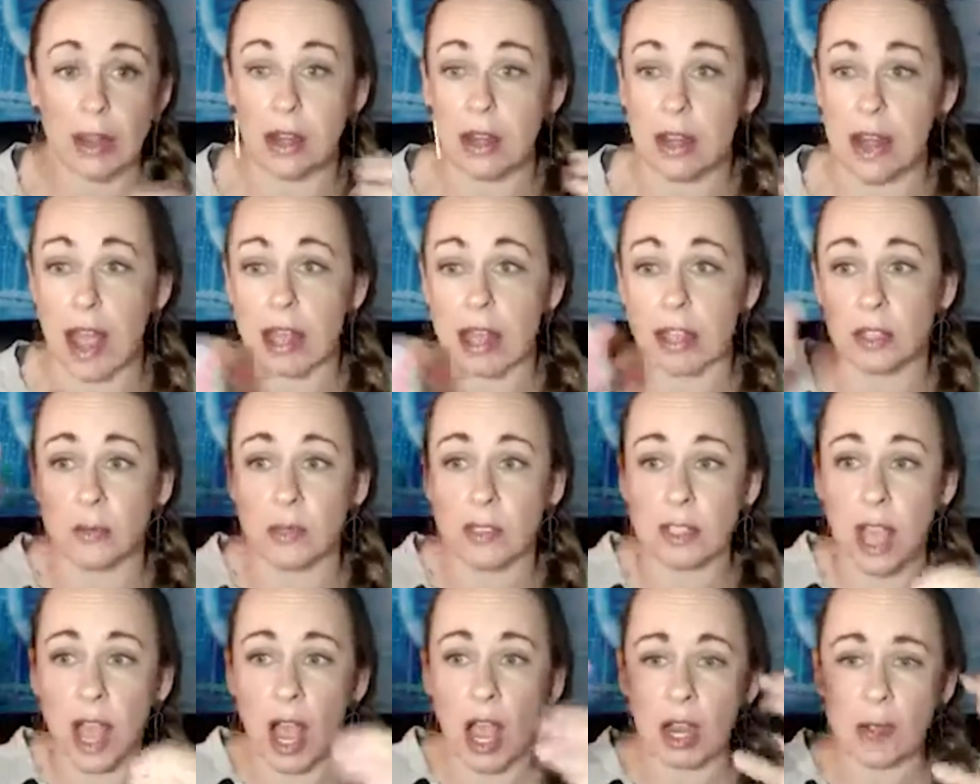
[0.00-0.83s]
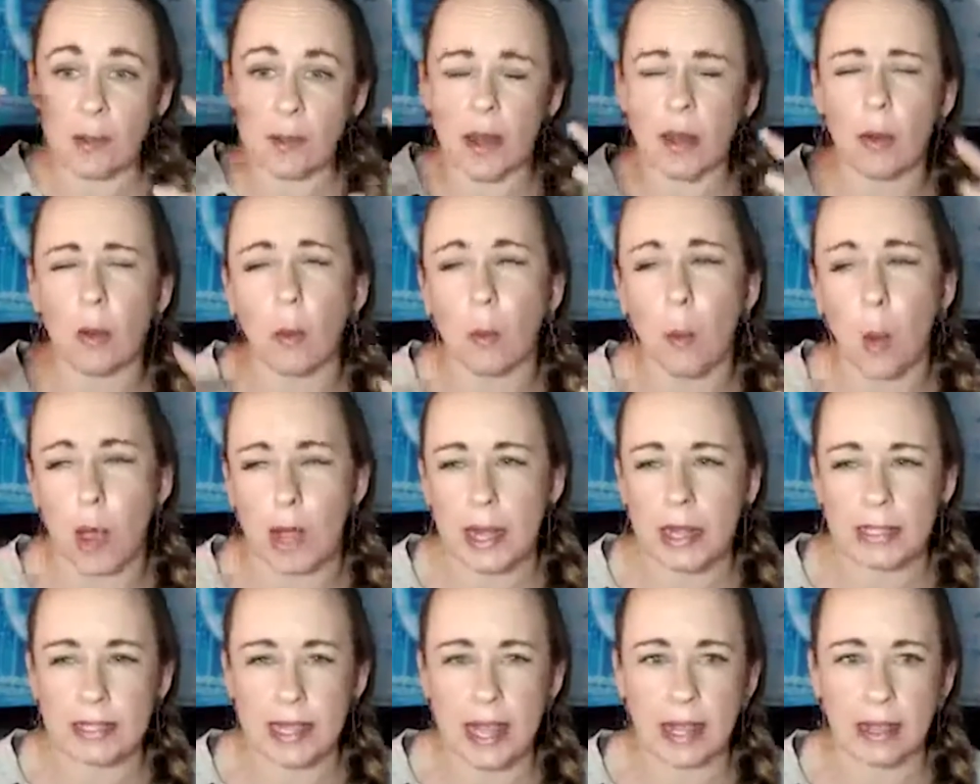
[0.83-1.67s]
And as we talk about what
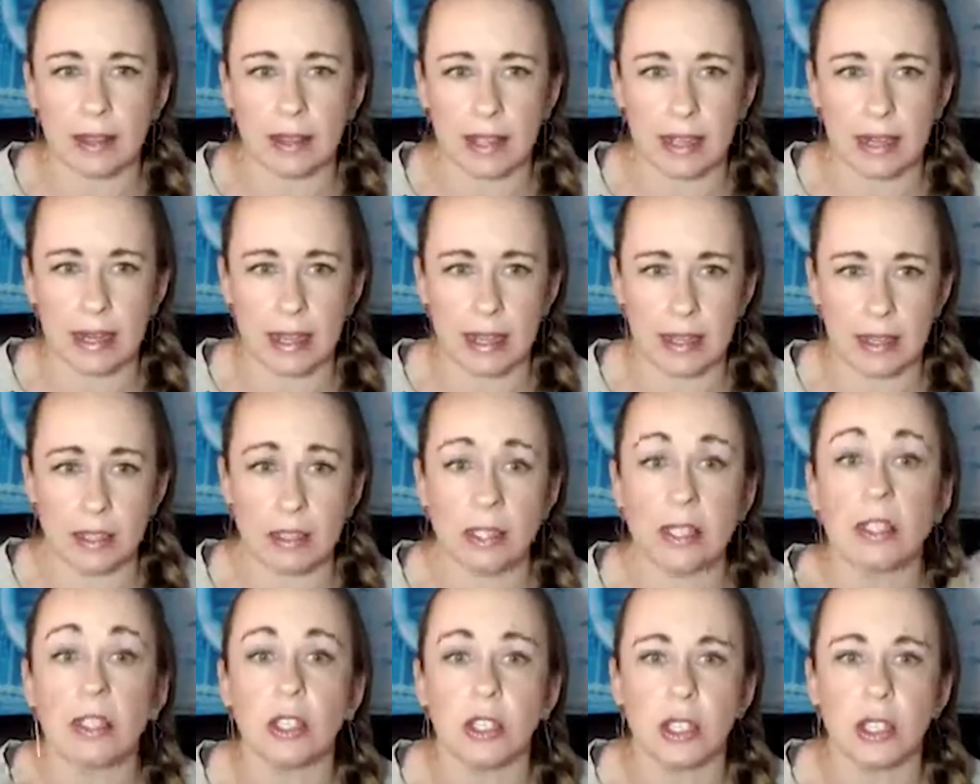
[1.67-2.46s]
exactly it is,